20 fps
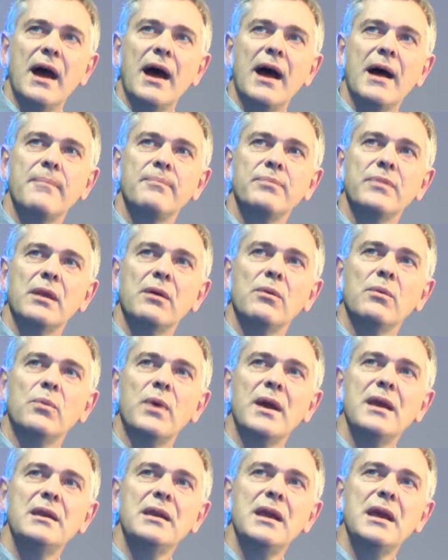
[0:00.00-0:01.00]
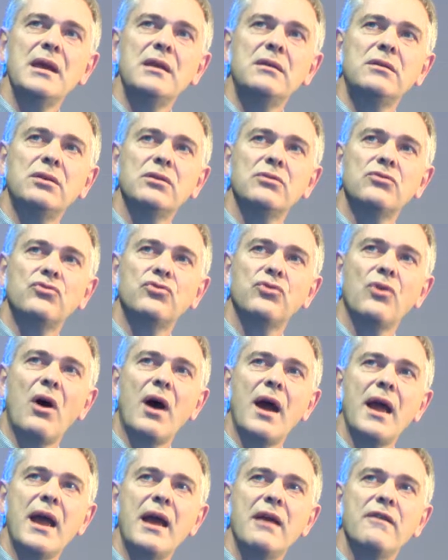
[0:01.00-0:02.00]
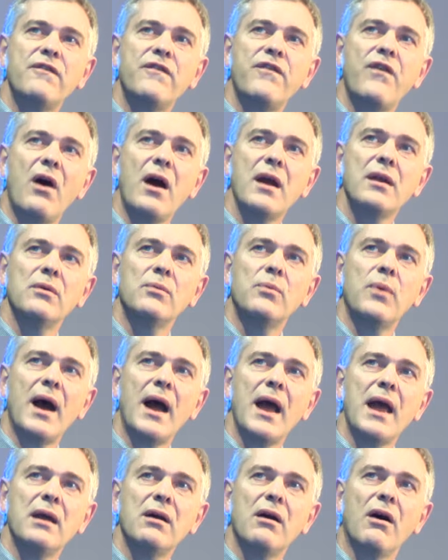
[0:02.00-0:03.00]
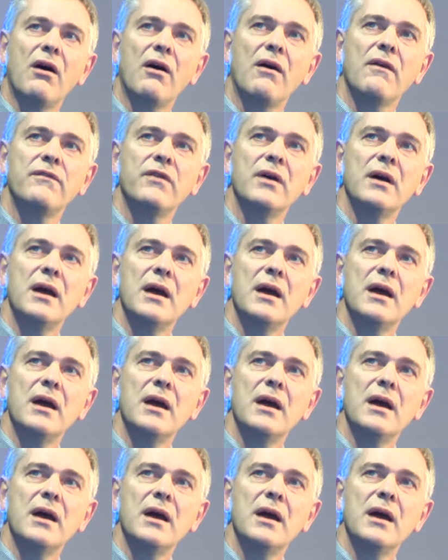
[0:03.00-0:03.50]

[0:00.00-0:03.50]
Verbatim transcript: Um, we need to try and find a way of